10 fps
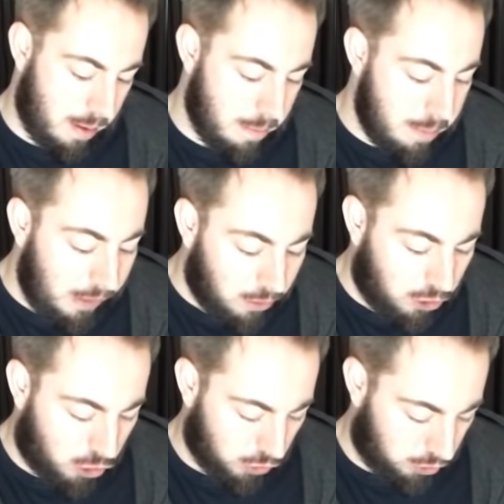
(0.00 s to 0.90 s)

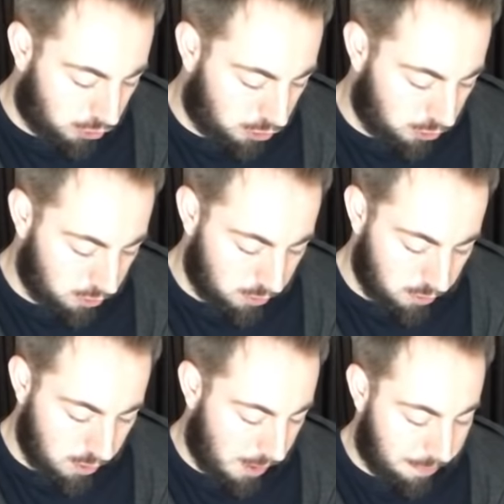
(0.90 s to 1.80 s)
Milk Duds.
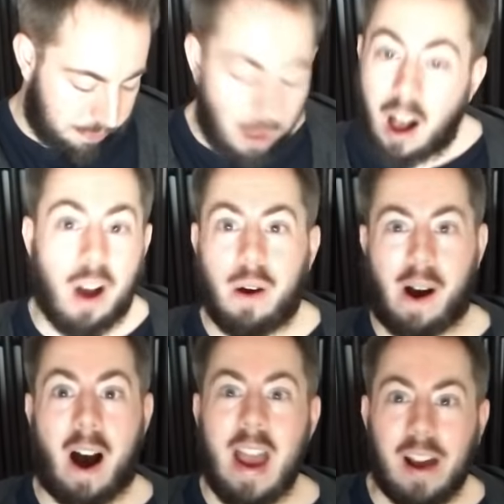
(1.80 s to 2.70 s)

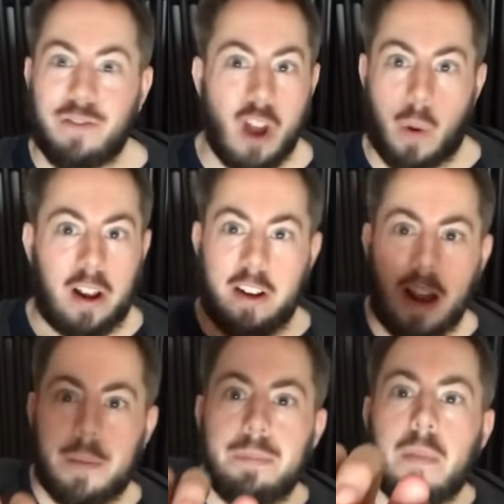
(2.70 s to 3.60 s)
I have no
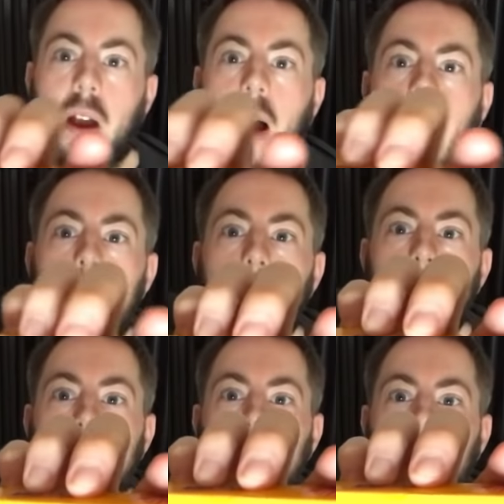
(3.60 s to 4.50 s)
idea.
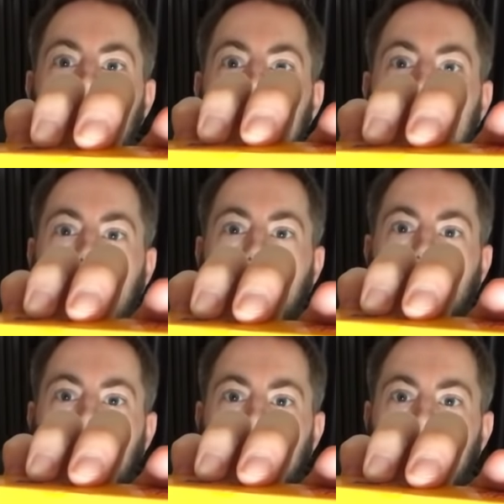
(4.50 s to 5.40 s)
Milk
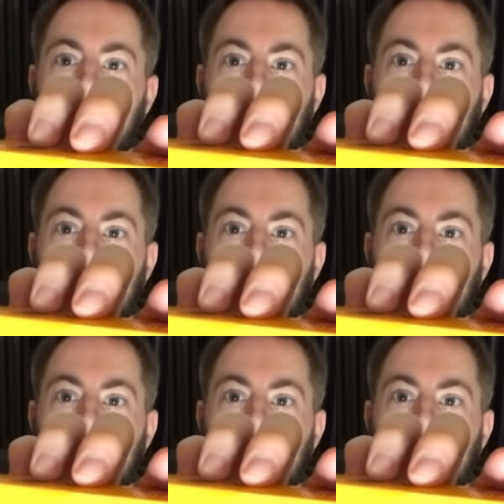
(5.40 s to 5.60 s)
Duds?